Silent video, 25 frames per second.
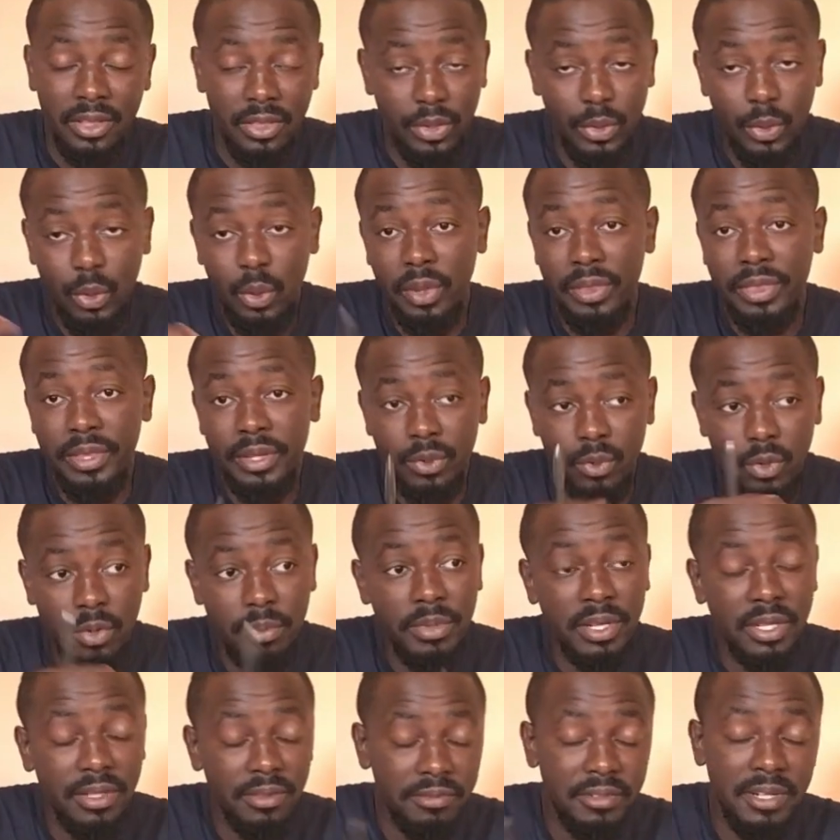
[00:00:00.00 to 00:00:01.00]
the northern
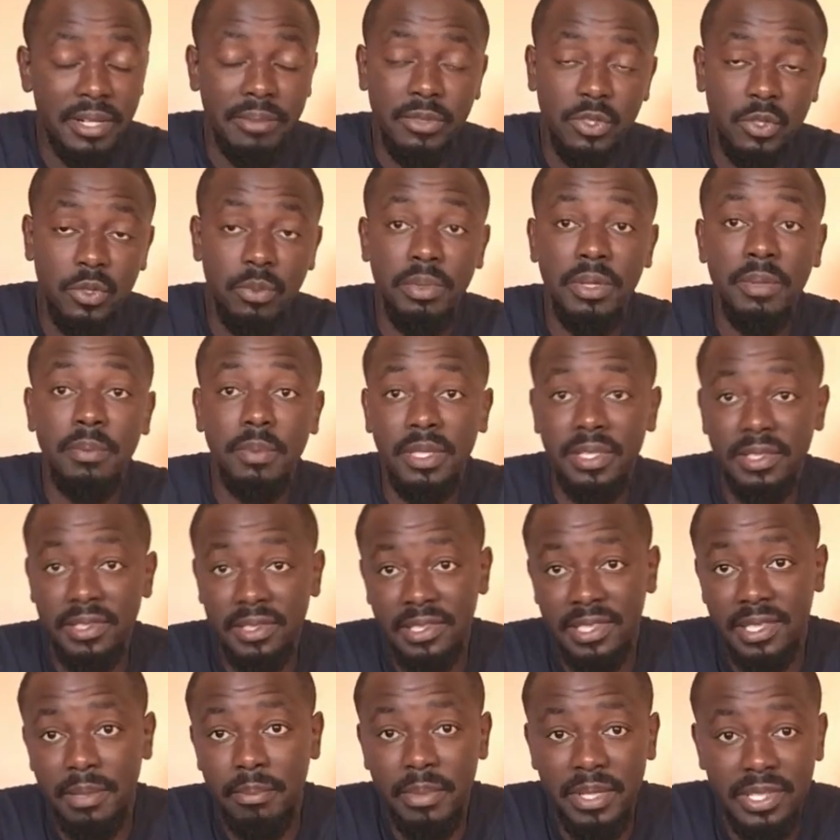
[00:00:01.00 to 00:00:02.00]
communal farmers or people in
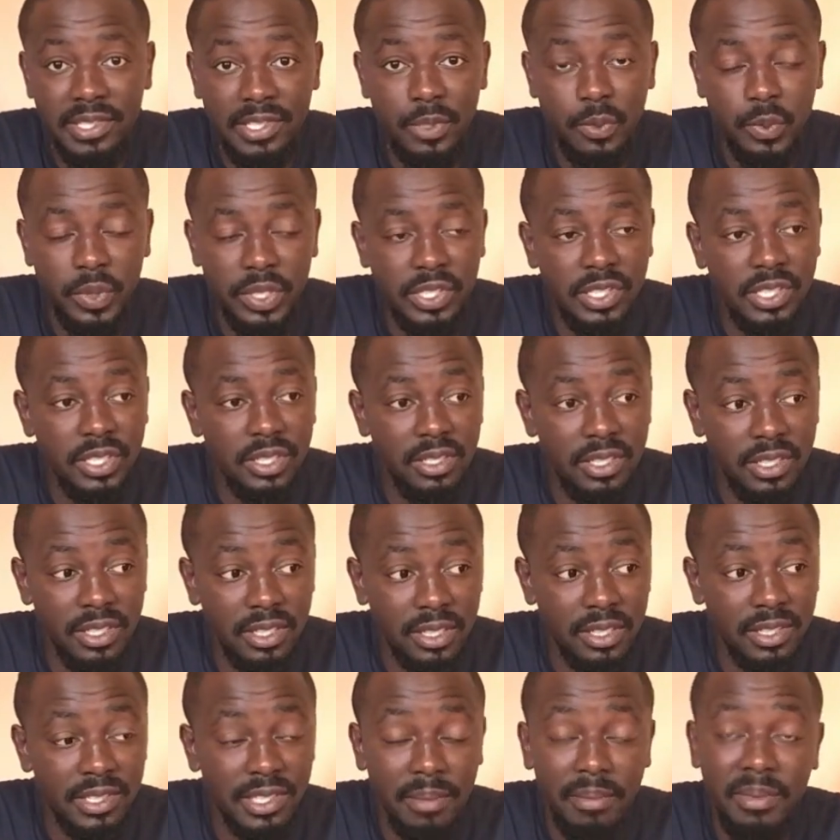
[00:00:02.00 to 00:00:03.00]
the Zambezi region, the
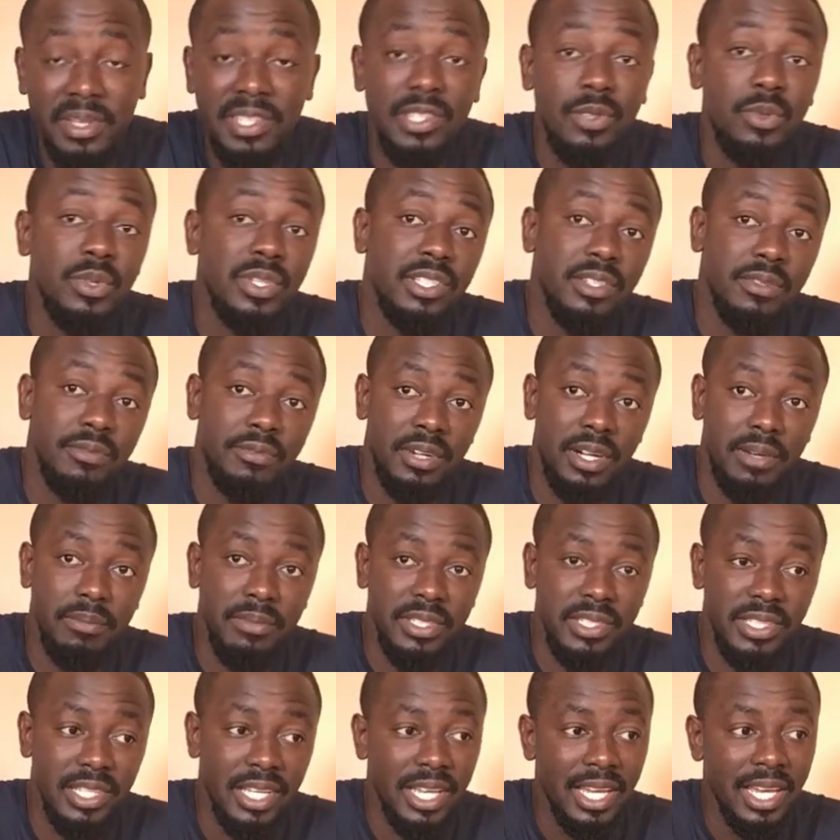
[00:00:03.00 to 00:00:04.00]
Zambezi region
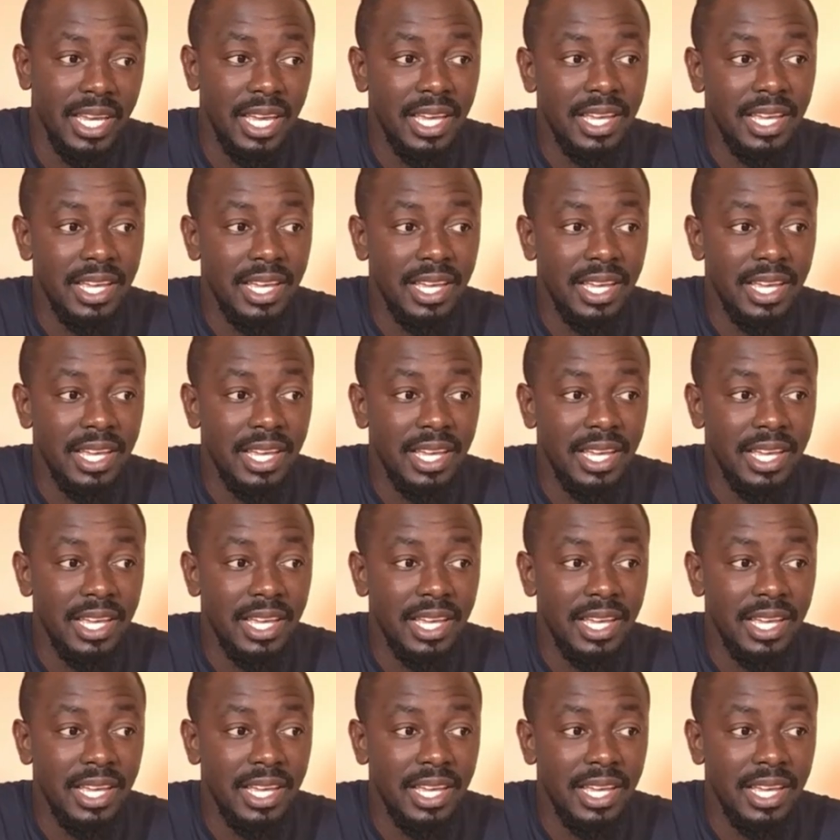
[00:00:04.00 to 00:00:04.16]
farmers,